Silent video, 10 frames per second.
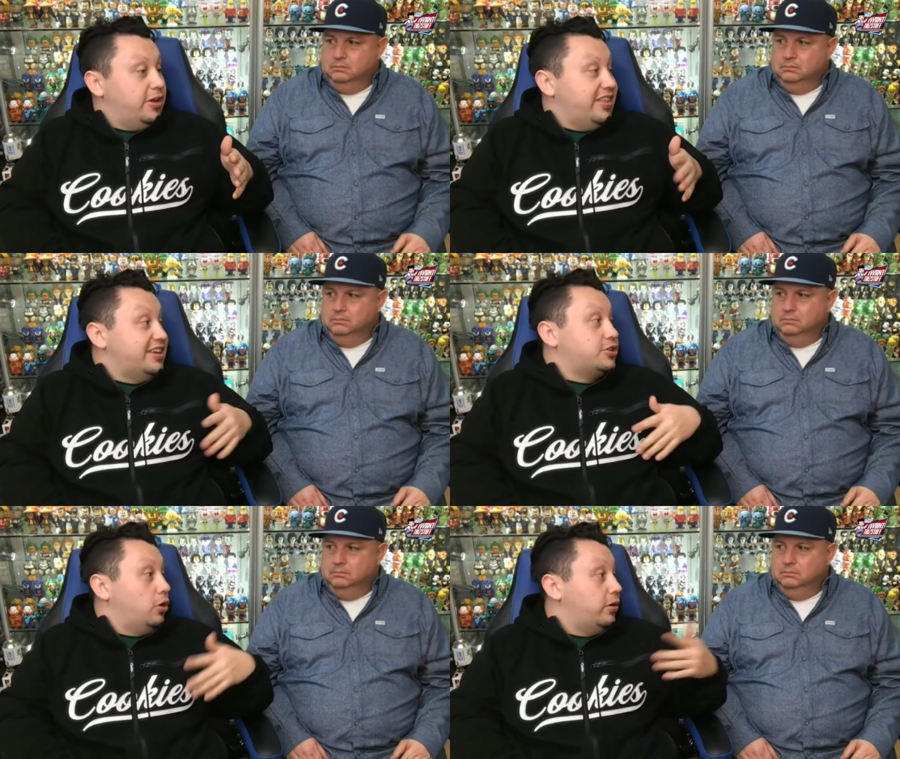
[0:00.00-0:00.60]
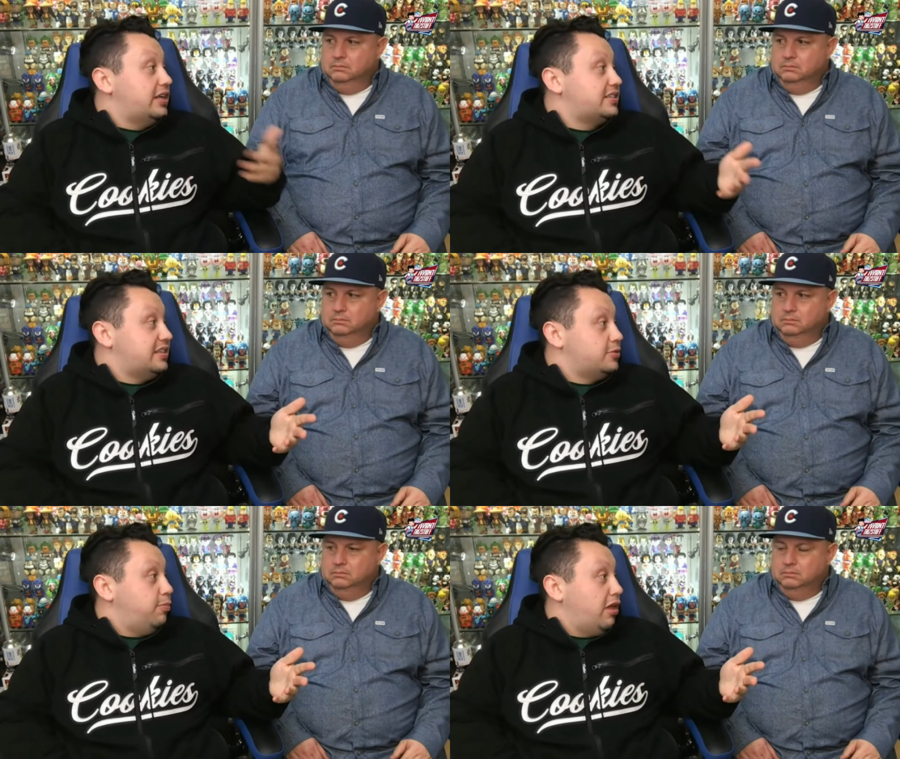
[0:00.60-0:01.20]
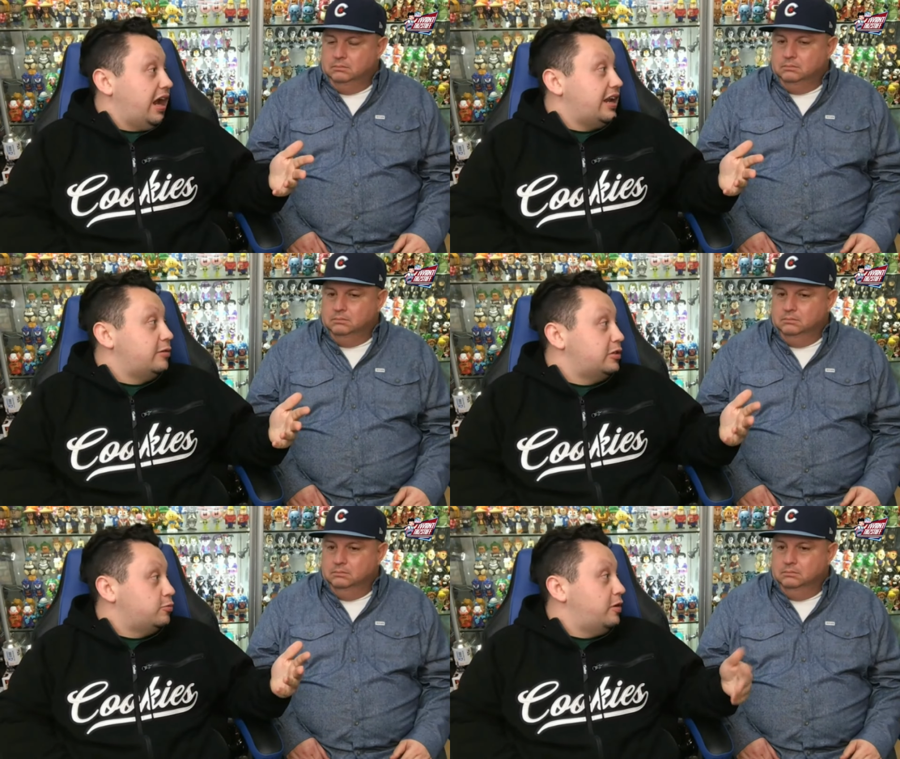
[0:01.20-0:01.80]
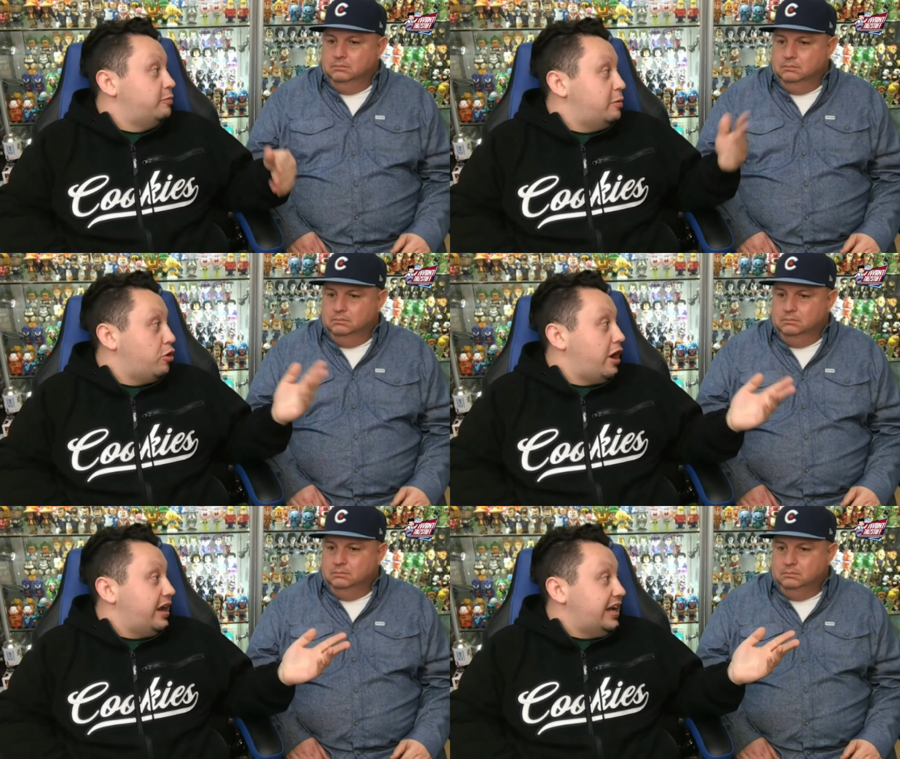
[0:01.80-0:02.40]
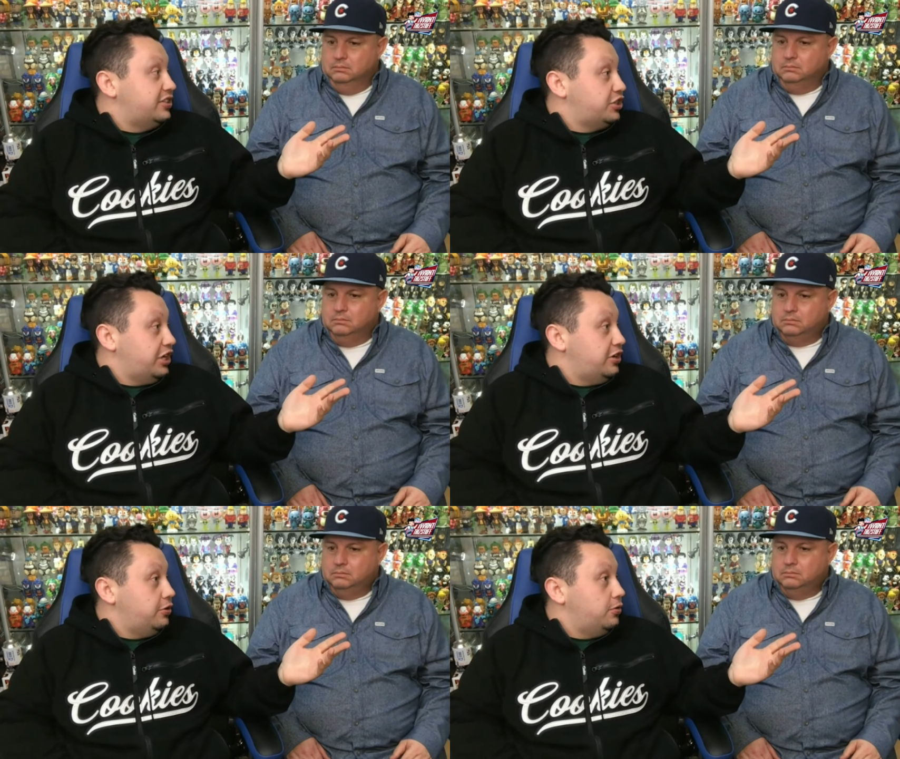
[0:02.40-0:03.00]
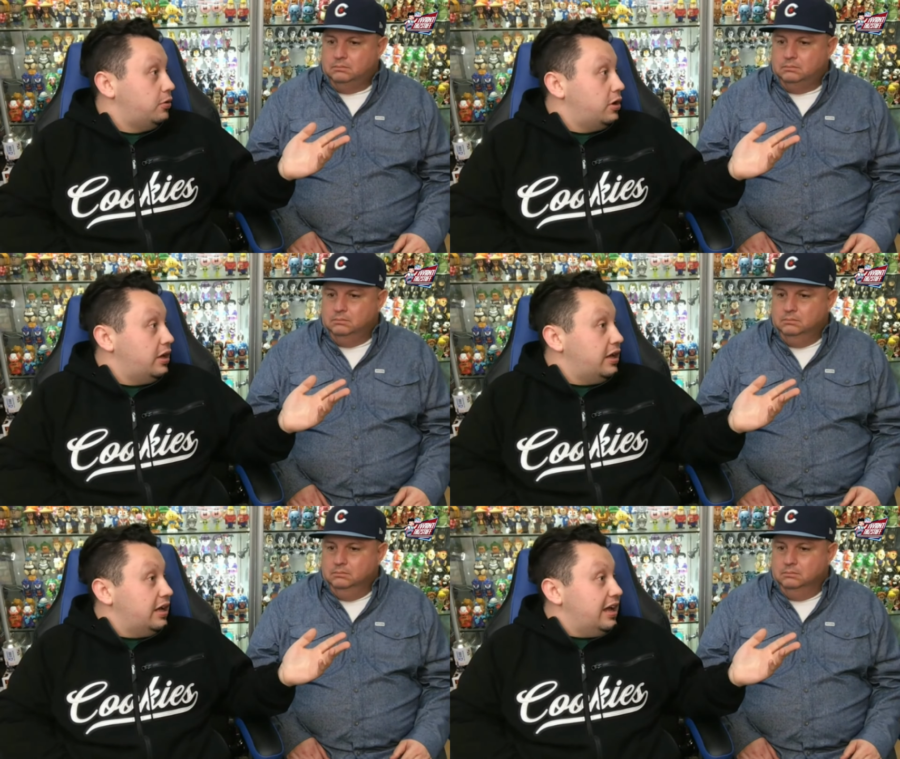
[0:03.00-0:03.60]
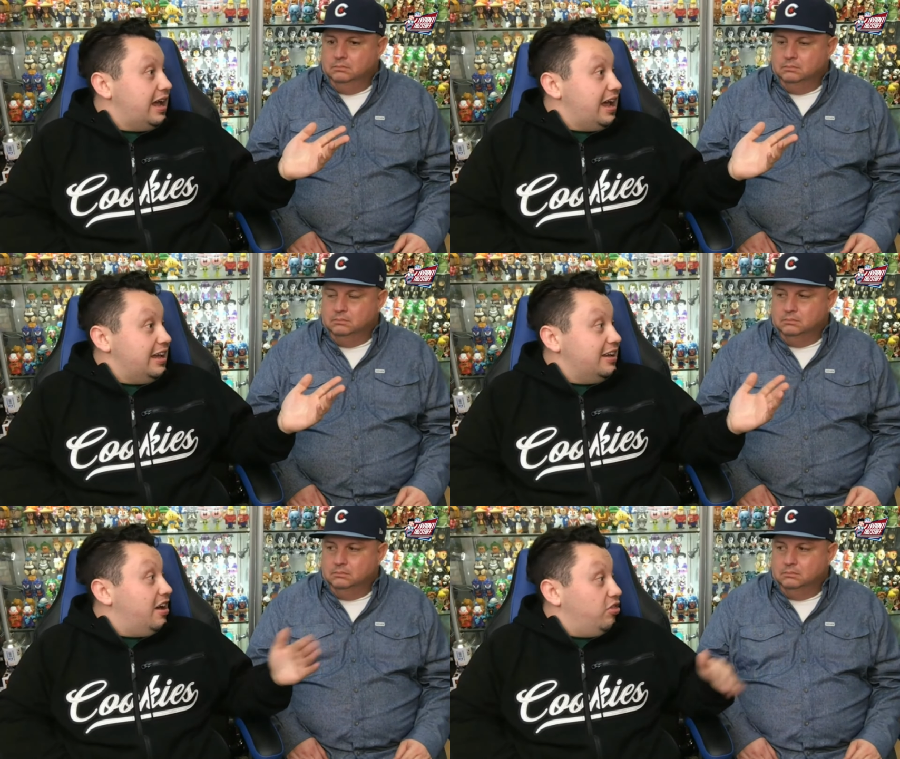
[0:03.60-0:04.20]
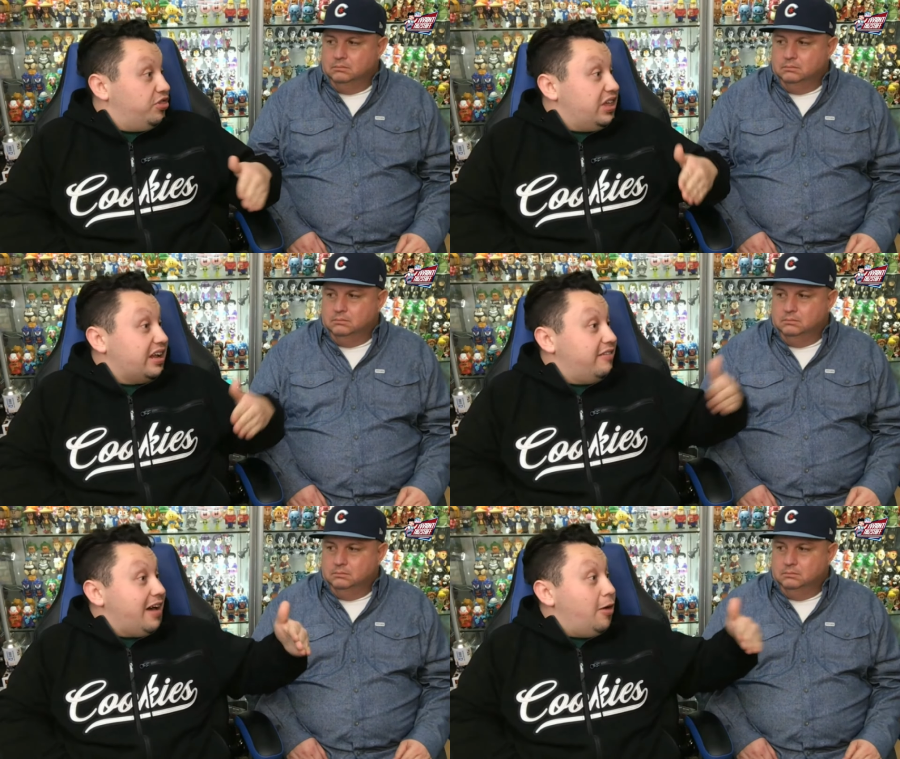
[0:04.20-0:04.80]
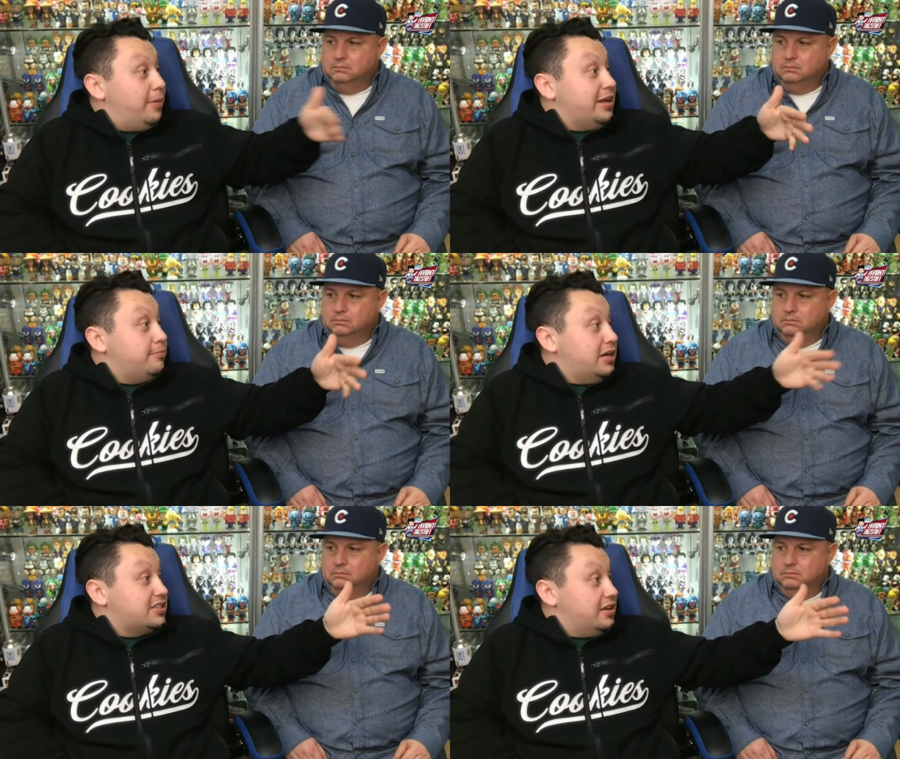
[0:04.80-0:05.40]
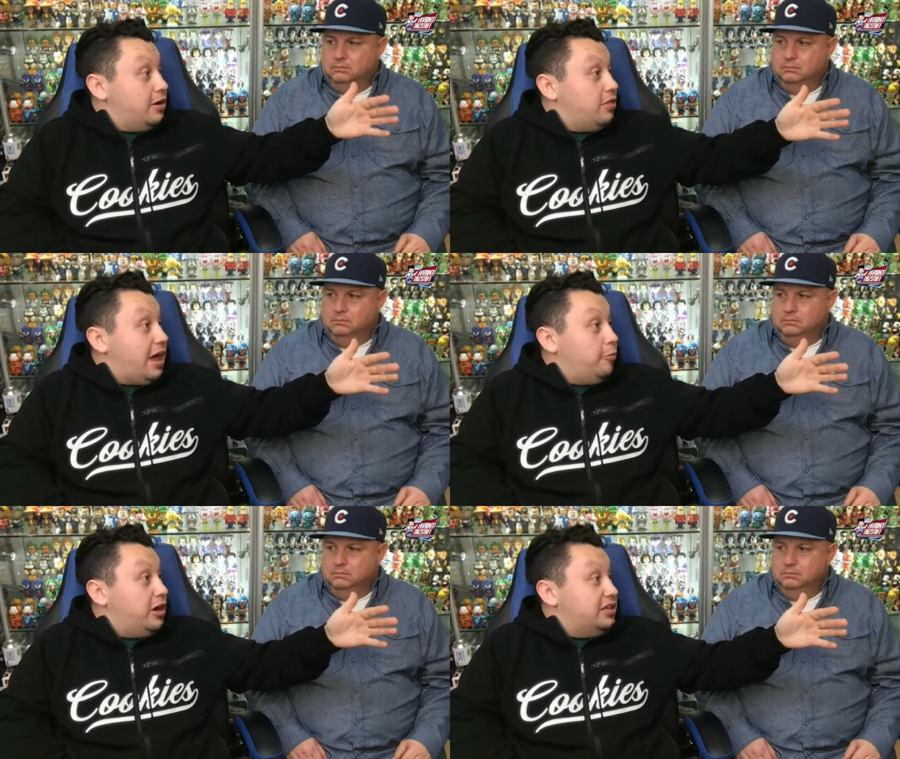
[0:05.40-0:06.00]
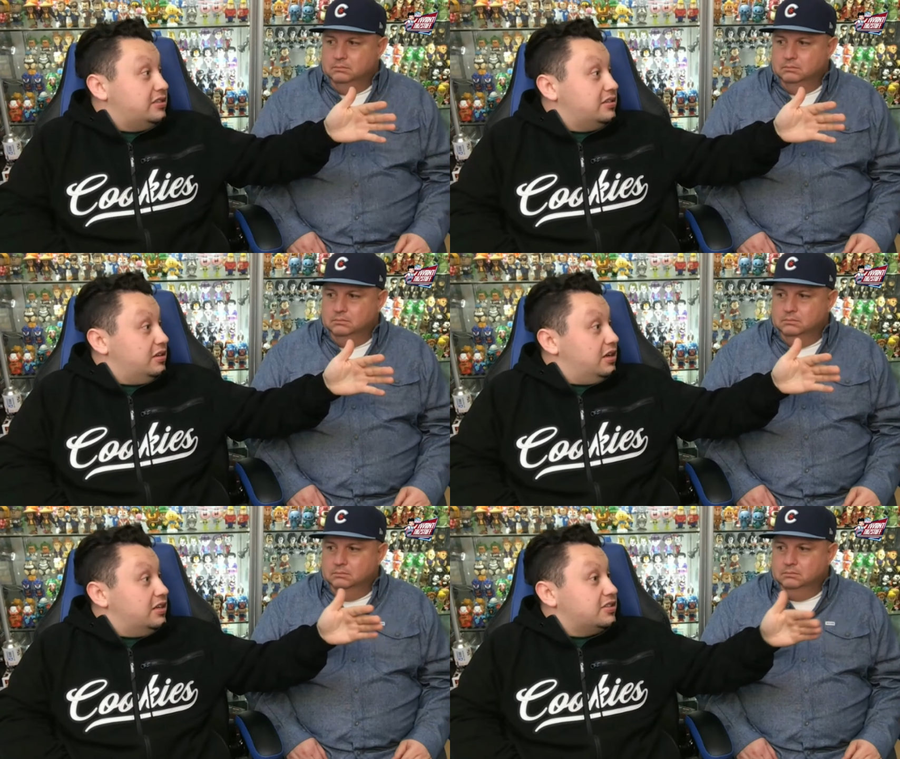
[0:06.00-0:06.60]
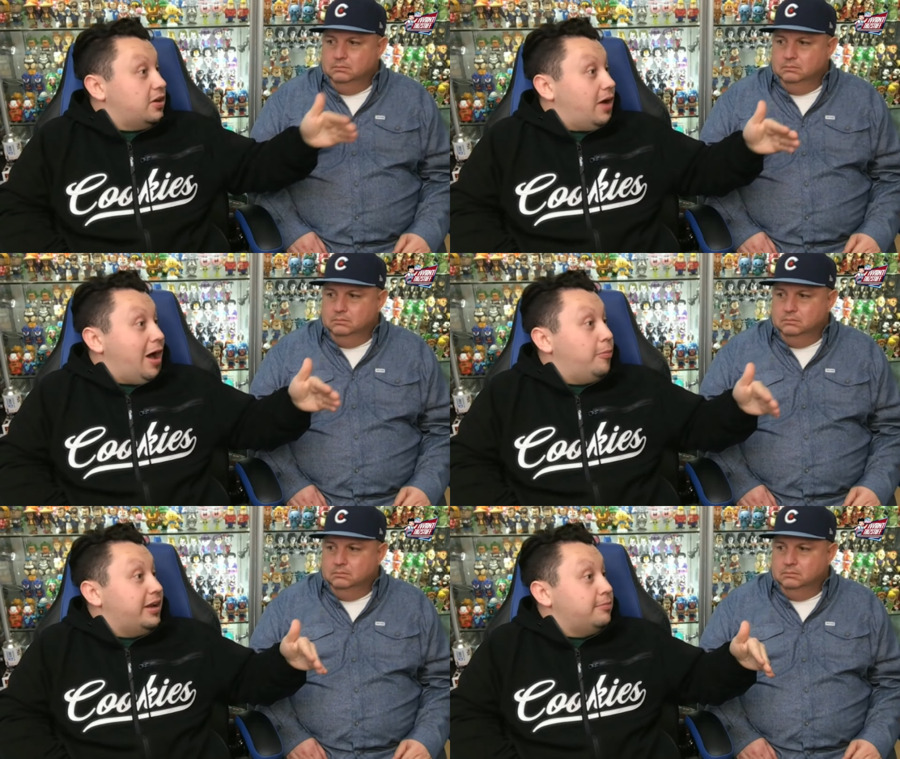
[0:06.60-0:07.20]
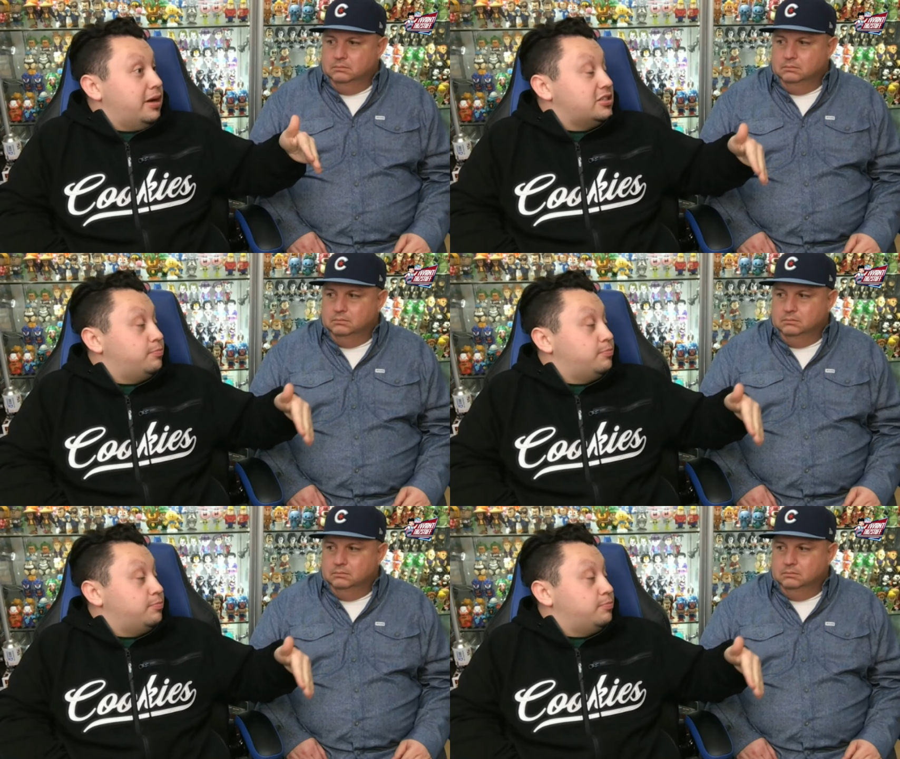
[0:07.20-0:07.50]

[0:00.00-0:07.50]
Speaker 1: when they told us this plan, it was when we were at HQ. Think of how many months ago that was so how many months